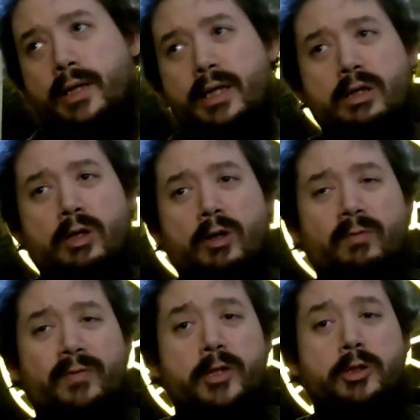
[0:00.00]
in
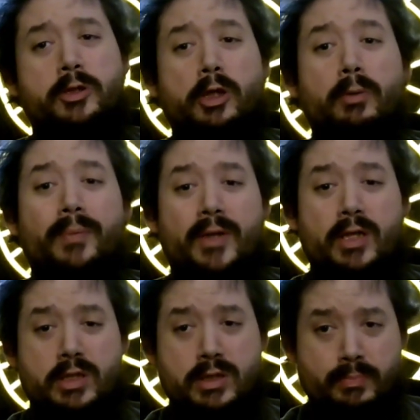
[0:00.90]
her future
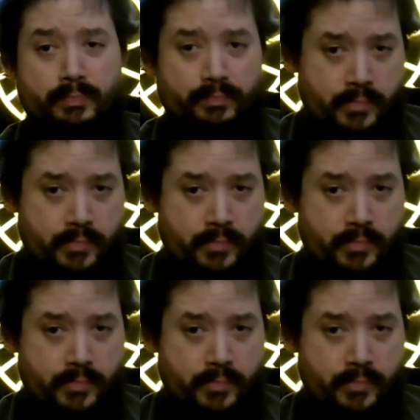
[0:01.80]
because